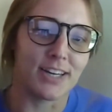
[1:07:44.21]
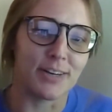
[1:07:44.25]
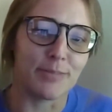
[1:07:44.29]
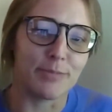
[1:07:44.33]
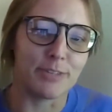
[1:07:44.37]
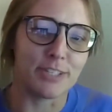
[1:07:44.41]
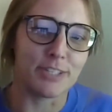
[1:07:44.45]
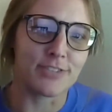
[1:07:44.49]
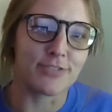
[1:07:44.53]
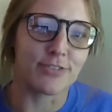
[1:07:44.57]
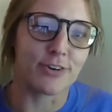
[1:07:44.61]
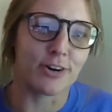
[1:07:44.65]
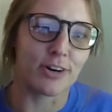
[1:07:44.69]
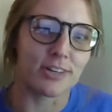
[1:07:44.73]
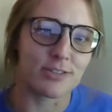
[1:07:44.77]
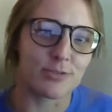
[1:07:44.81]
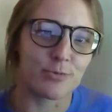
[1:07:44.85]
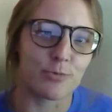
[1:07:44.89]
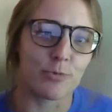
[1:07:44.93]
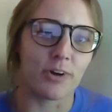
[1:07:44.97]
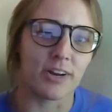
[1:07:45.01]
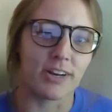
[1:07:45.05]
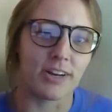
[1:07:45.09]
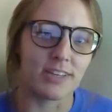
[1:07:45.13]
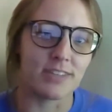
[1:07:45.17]
as
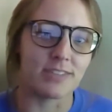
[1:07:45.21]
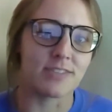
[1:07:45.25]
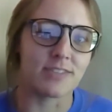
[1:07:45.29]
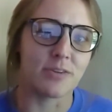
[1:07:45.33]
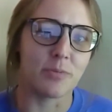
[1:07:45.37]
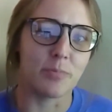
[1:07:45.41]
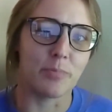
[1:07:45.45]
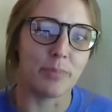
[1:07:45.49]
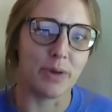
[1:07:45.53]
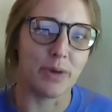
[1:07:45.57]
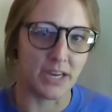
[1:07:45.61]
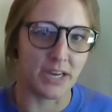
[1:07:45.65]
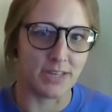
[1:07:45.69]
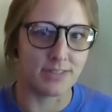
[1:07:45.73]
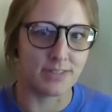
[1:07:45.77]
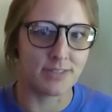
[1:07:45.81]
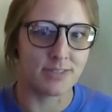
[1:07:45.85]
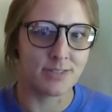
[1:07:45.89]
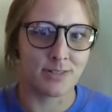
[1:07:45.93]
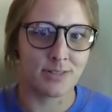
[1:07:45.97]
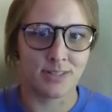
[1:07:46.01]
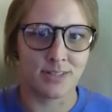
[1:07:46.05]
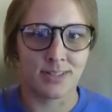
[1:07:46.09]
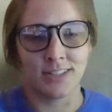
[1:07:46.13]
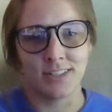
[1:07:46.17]
far as what is the
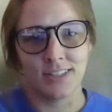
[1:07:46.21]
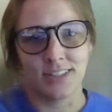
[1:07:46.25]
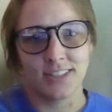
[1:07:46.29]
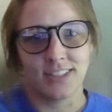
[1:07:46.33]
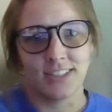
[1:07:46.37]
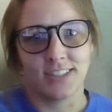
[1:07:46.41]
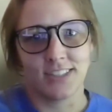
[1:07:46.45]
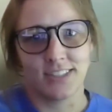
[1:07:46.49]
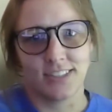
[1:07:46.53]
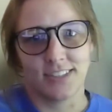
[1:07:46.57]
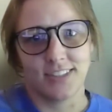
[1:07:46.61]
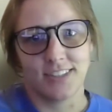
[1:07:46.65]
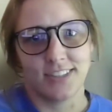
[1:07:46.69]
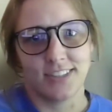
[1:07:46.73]
best.